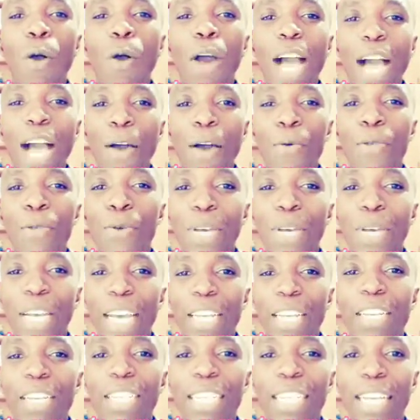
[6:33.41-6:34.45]
how you
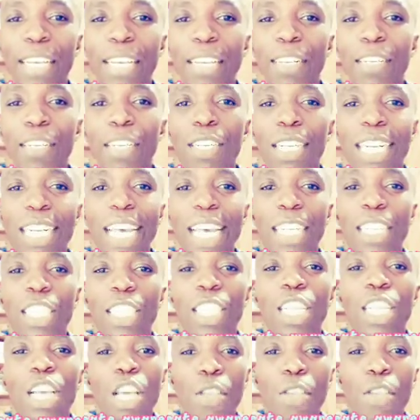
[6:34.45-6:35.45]
can tell that